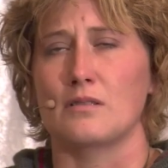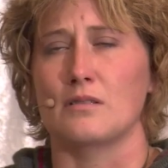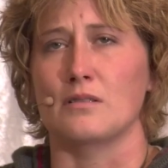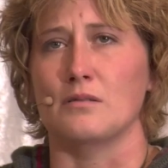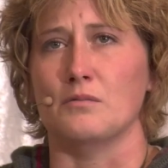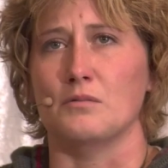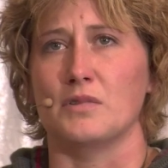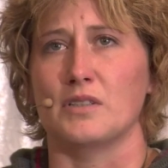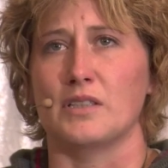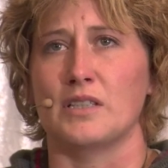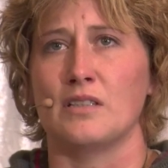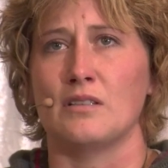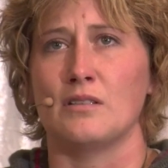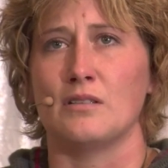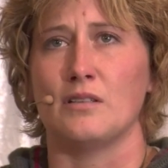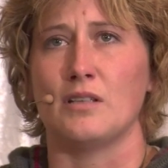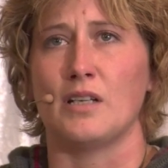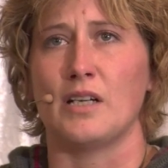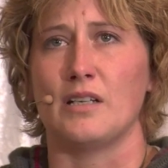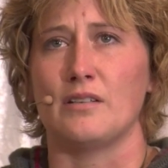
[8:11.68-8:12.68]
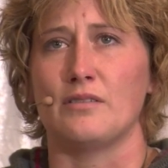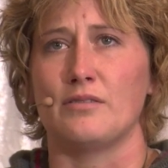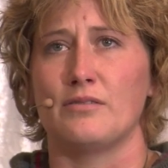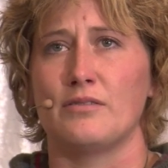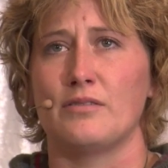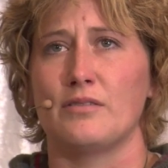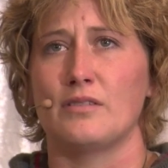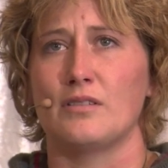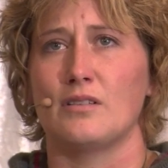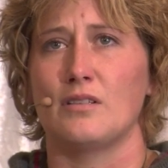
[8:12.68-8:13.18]
it will kill
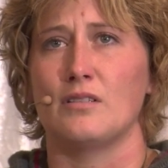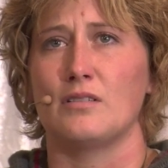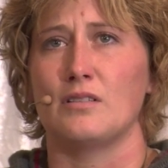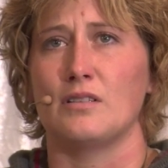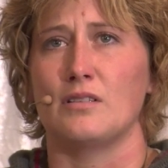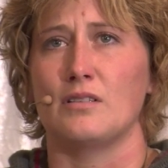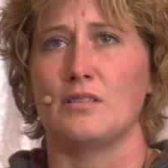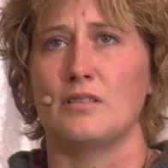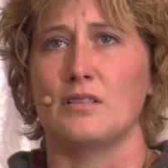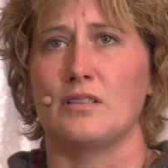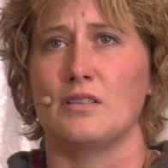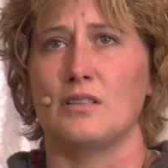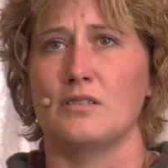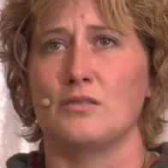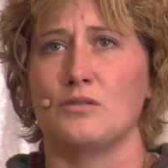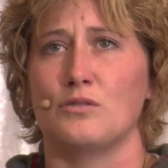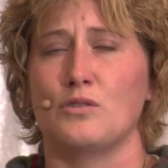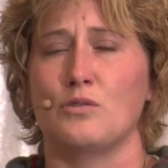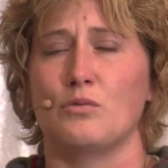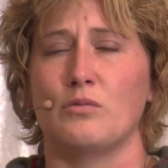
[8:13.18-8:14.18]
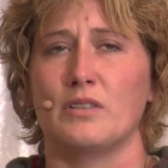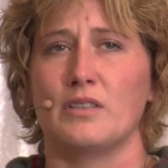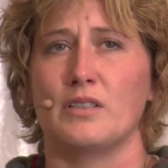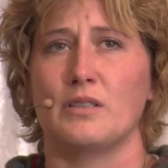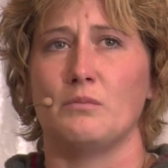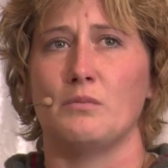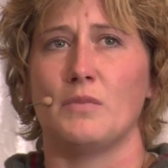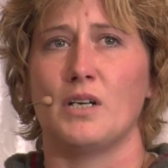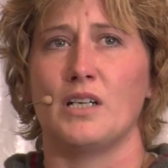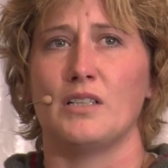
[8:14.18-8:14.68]
life in
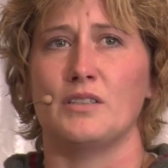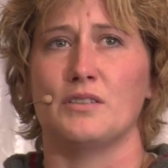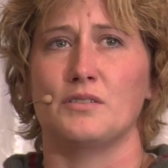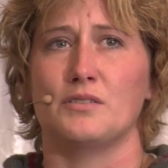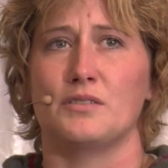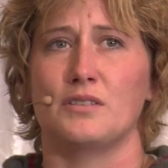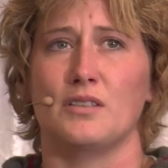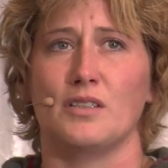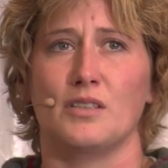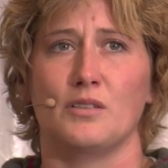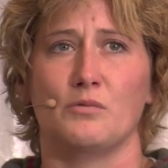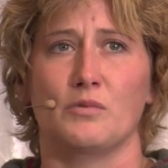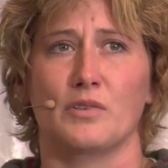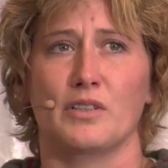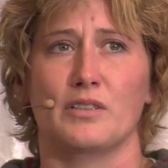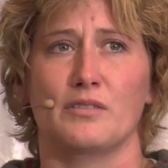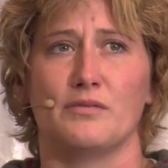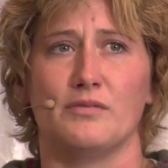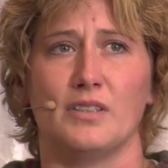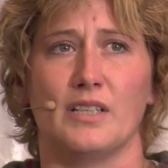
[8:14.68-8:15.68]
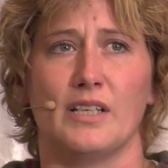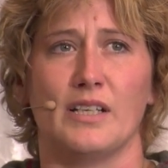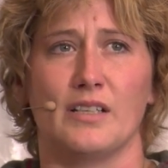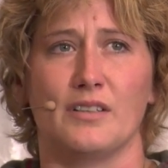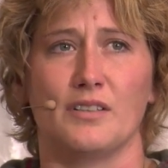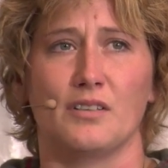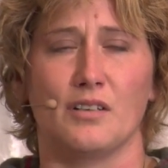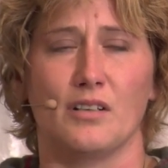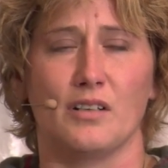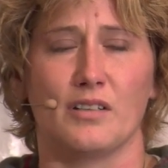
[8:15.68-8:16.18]
20 miles inward of
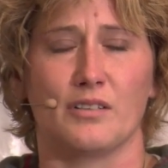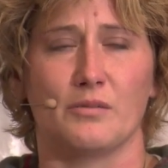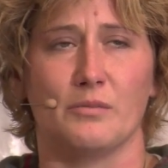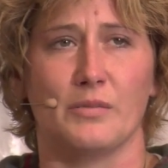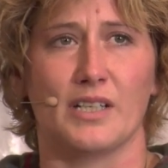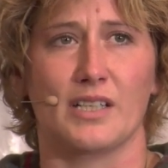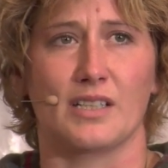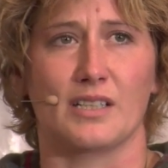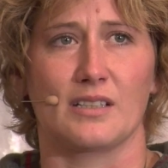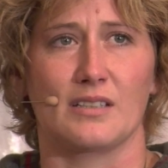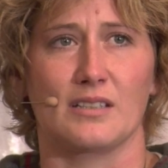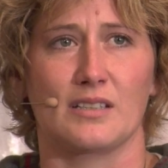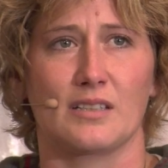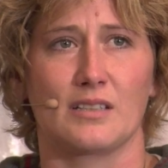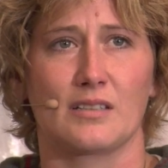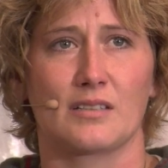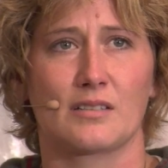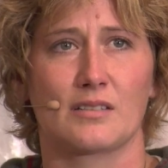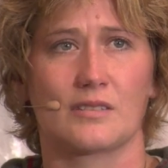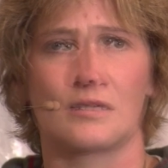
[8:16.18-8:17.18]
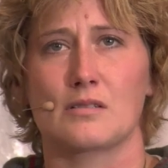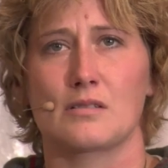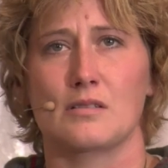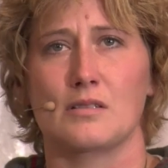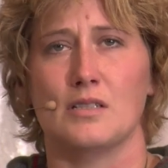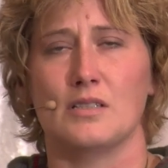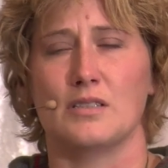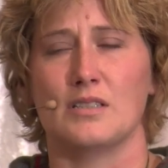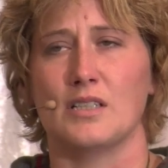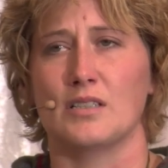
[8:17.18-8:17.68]
land automatically.
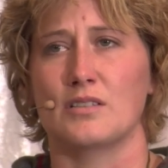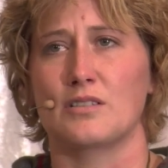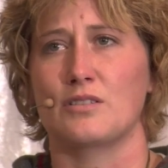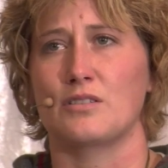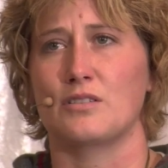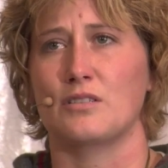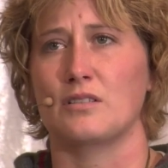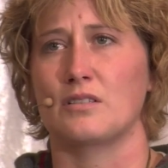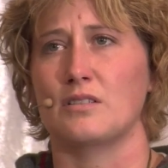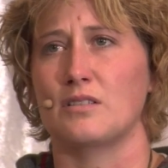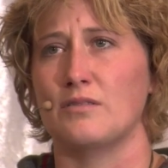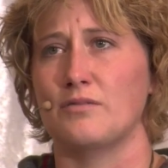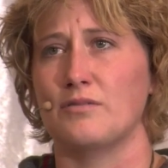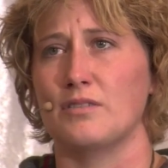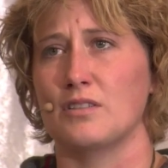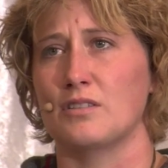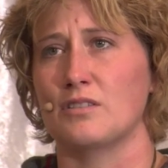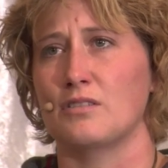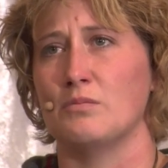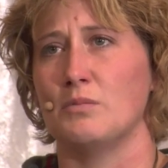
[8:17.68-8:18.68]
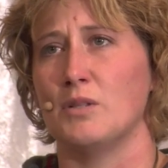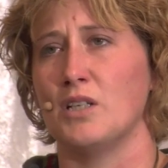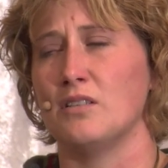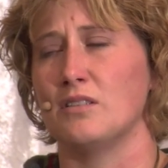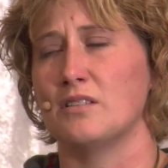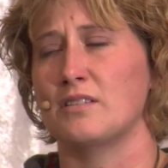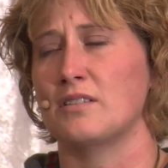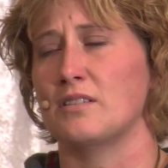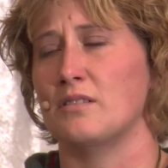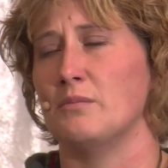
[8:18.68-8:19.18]
And that's just if the
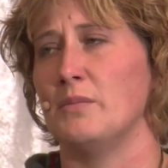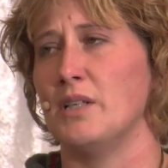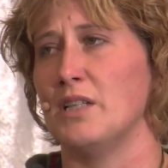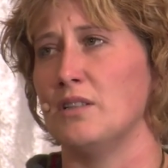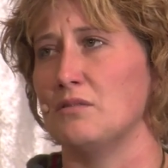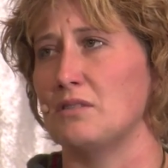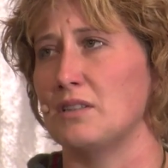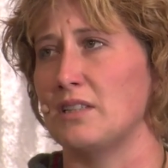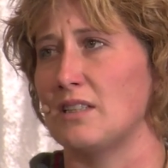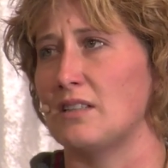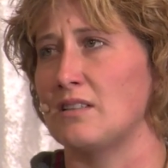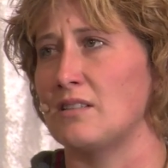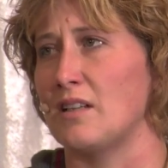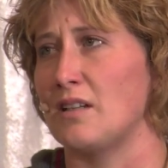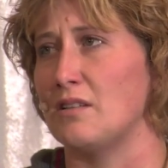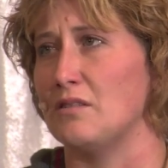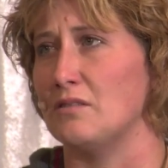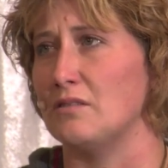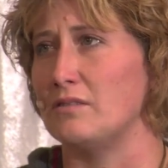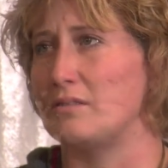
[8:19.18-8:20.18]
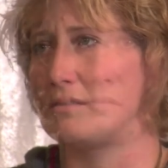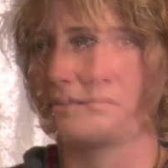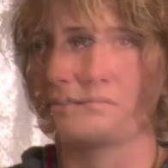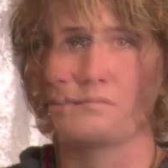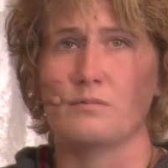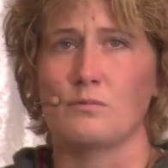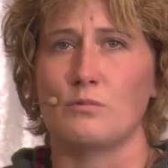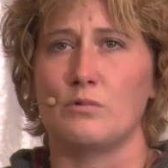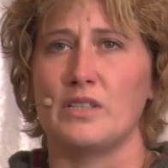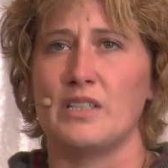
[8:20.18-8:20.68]
smallest amount leaks out.
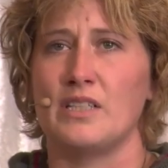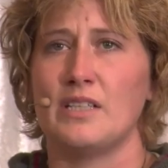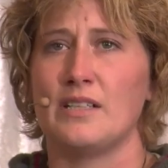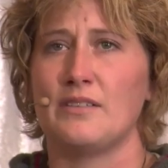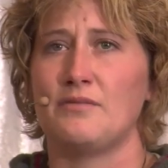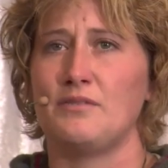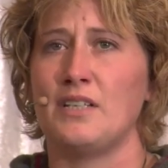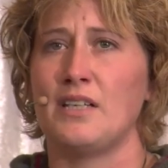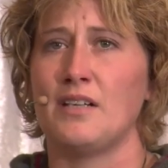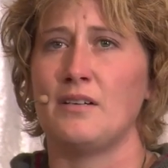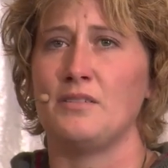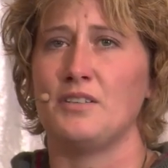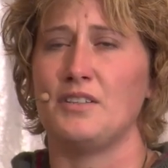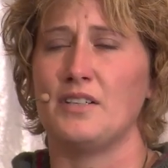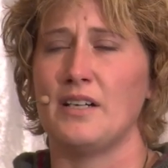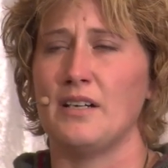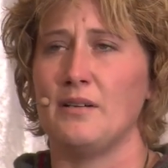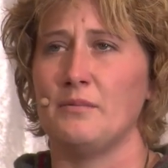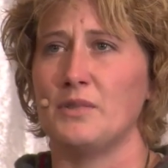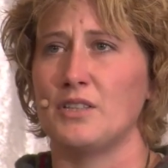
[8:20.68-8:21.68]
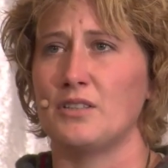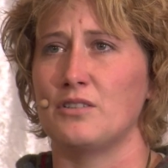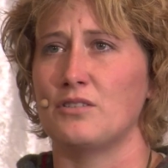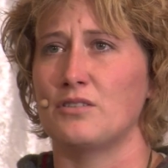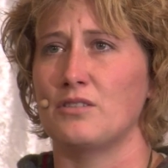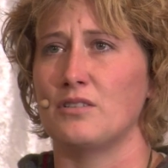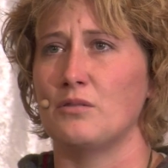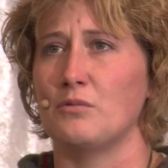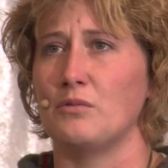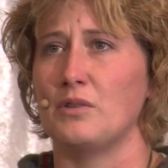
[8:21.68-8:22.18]
We have done
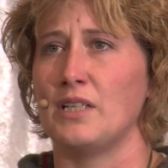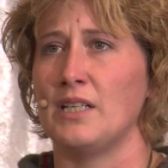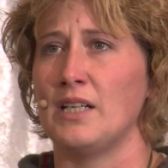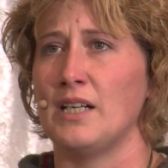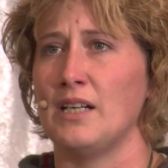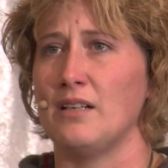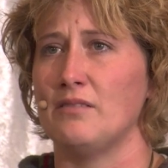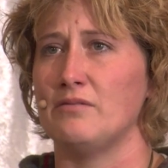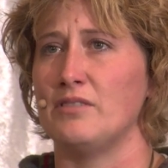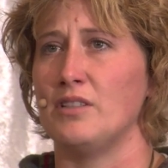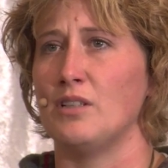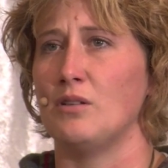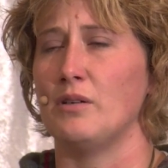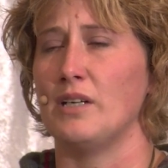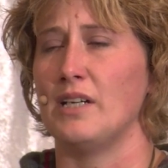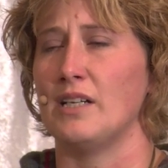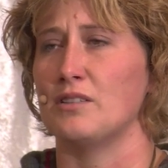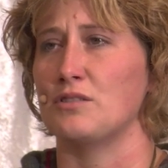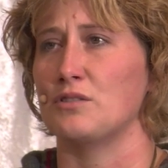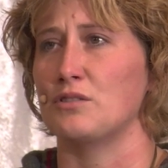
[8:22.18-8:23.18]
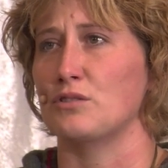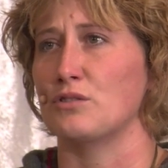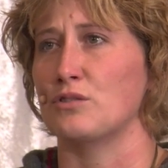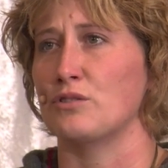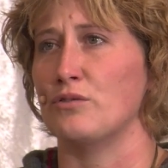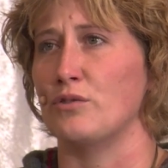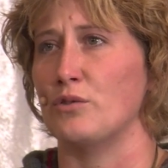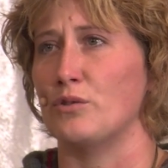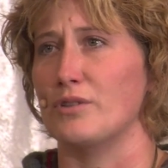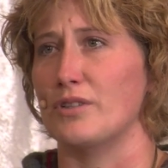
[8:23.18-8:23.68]
damage that we have no
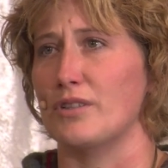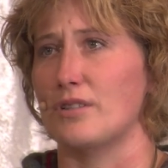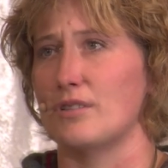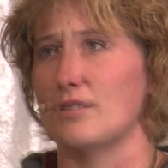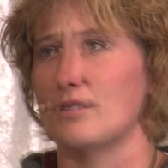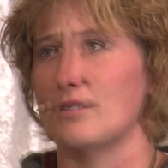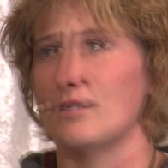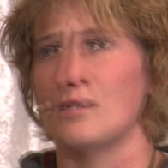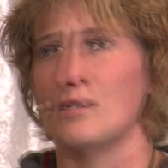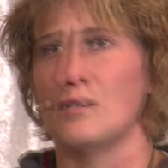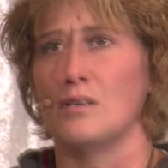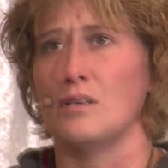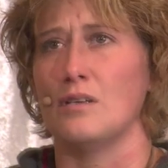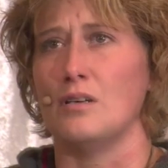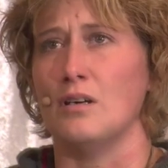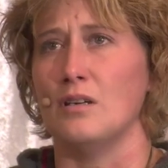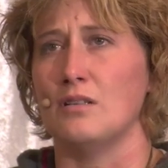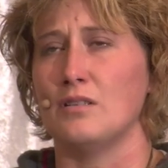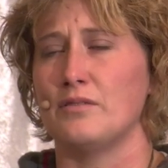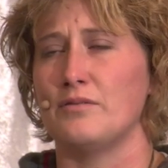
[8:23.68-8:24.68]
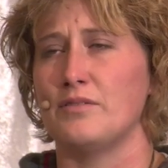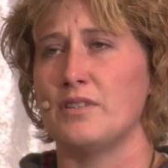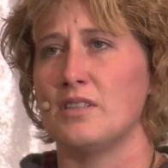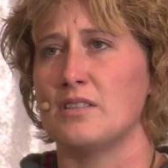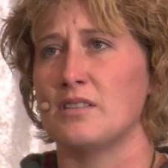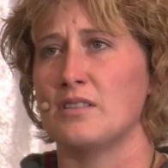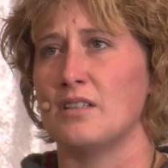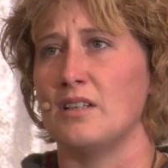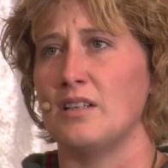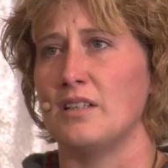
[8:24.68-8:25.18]
answers for. All of
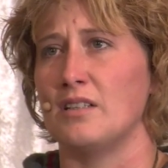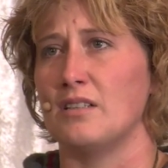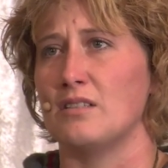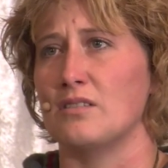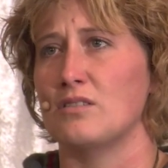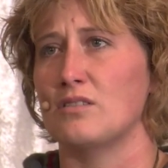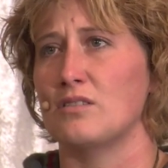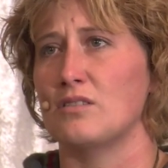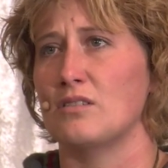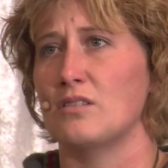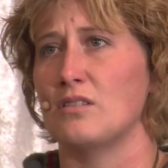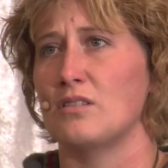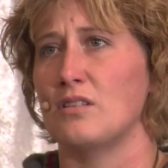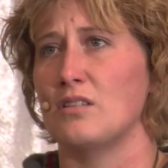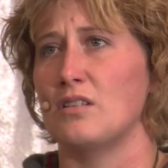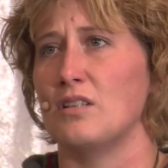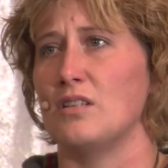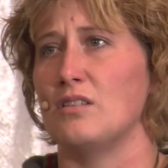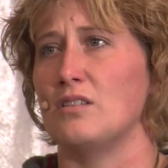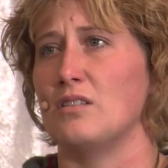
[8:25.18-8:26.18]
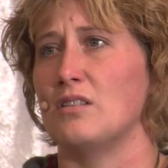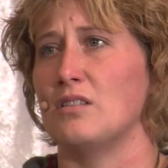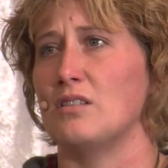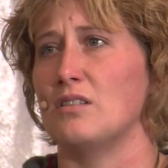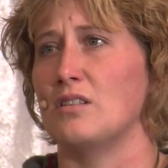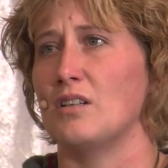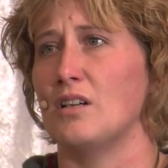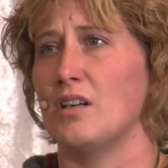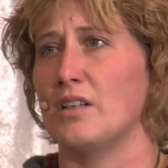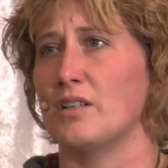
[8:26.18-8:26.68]
the science in the
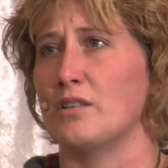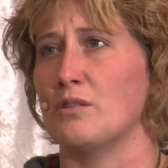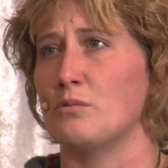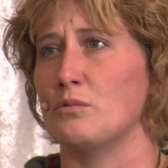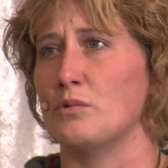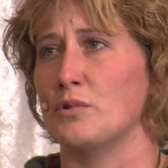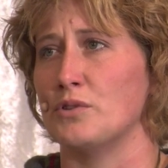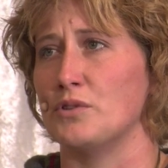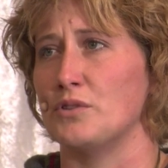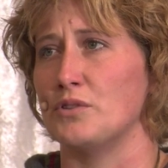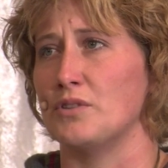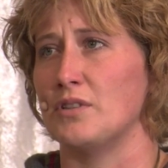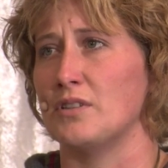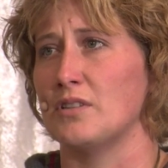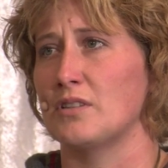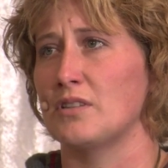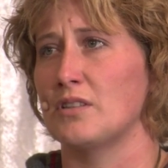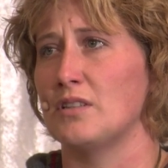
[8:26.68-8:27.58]
entire world